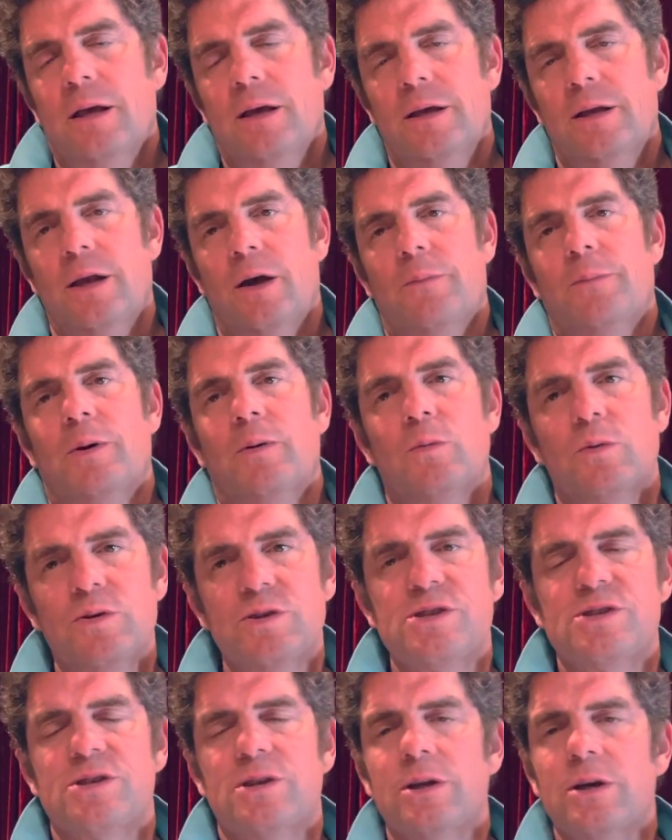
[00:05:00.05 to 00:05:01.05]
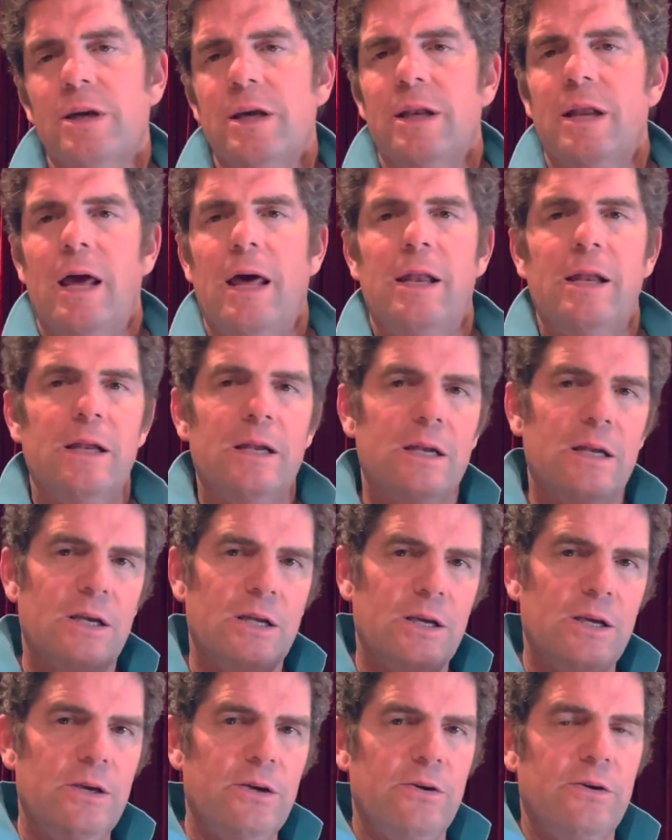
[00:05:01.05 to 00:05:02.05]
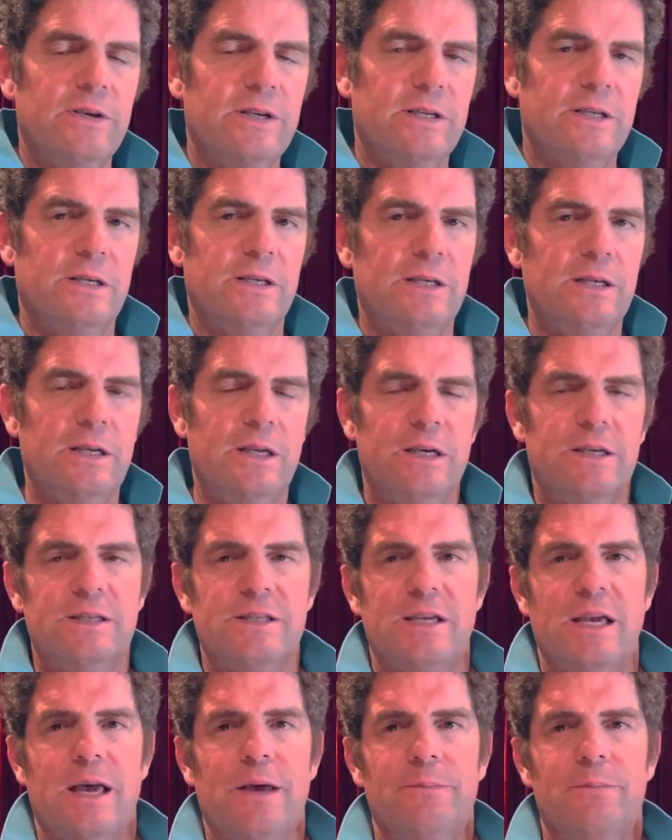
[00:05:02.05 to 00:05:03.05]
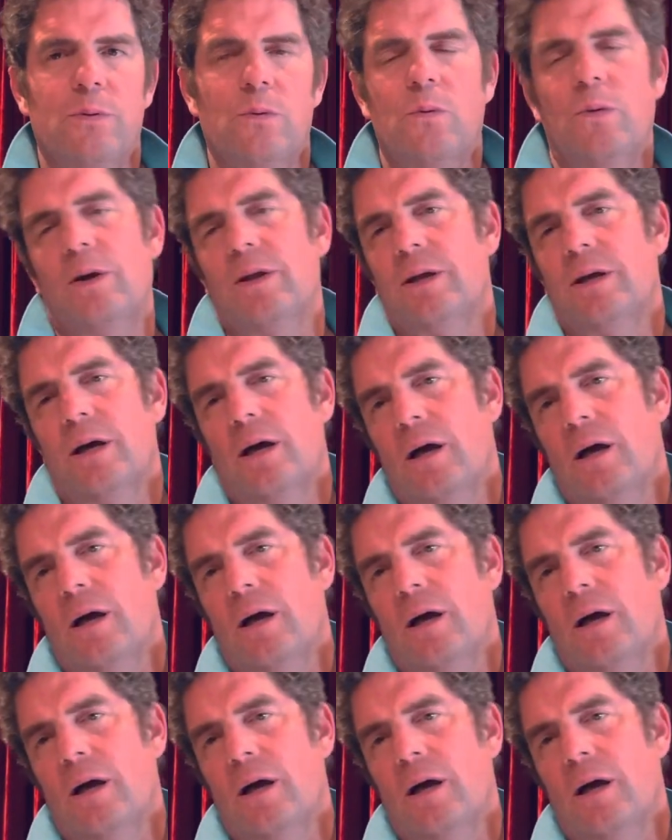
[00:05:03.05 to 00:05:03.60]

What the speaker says: but we're just looking at it in a unique standpoint